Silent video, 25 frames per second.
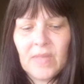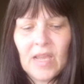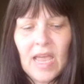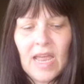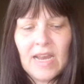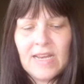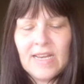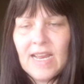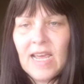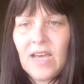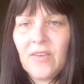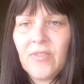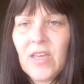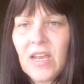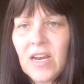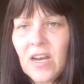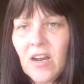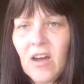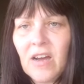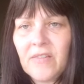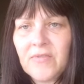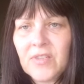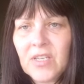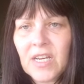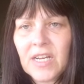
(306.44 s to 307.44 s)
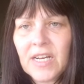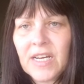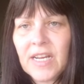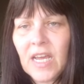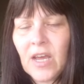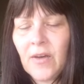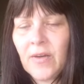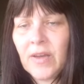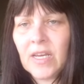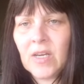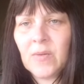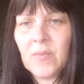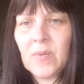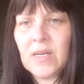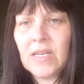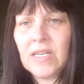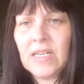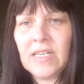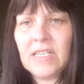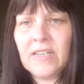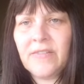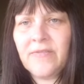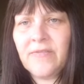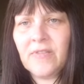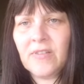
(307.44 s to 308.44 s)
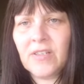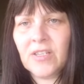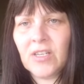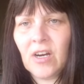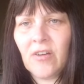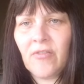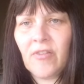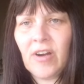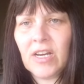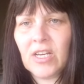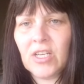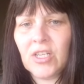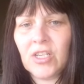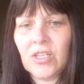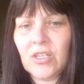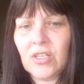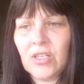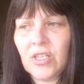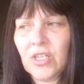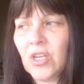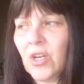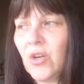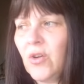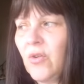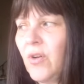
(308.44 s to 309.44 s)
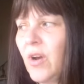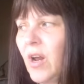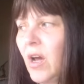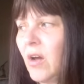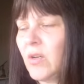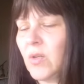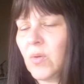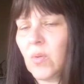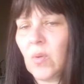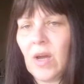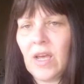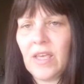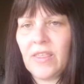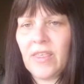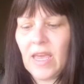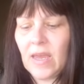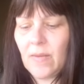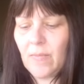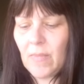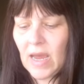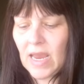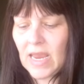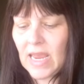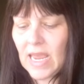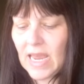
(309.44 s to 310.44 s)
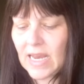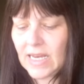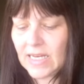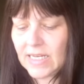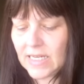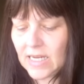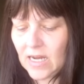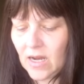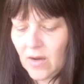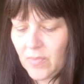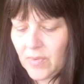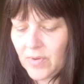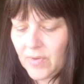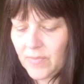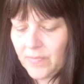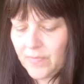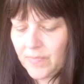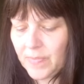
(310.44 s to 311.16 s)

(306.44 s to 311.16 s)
and now their lives are going to go in completely different directions. Who knows where they may end up?